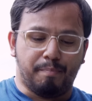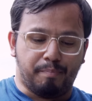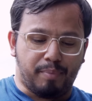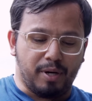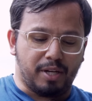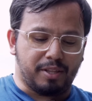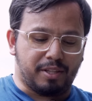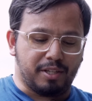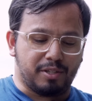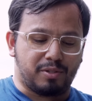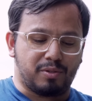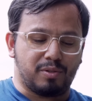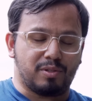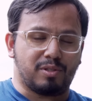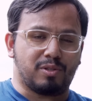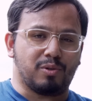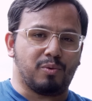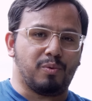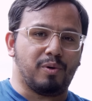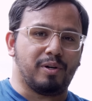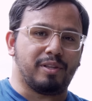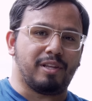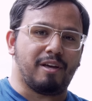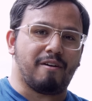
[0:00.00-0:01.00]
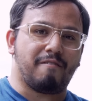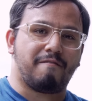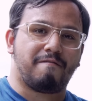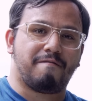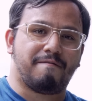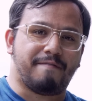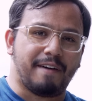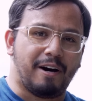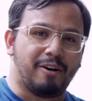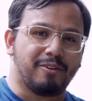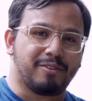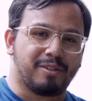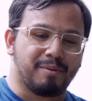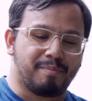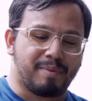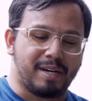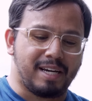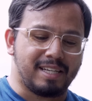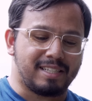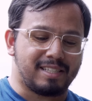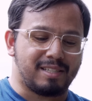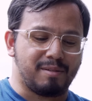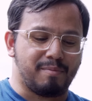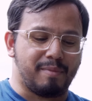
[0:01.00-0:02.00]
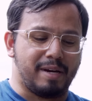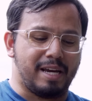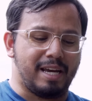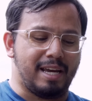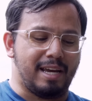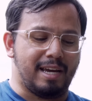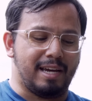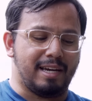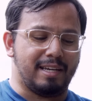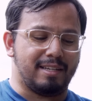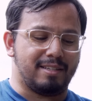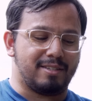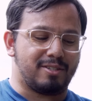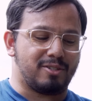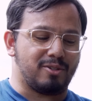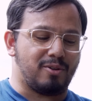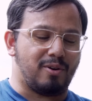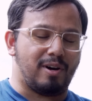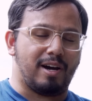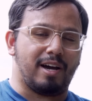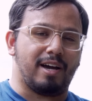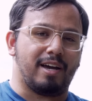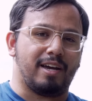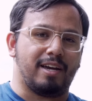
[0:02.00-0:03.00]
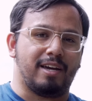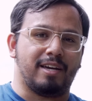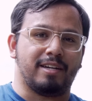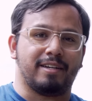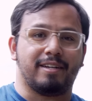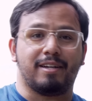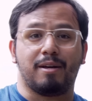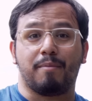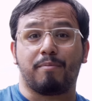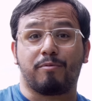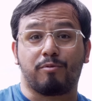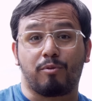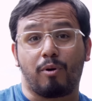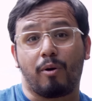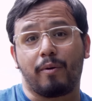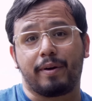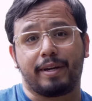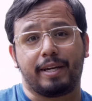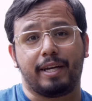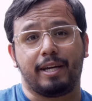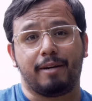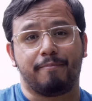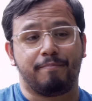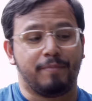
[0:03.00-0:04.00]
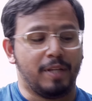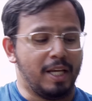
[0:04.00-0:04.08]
but this was the one that felt the best in my hand, so I ended up throwing it.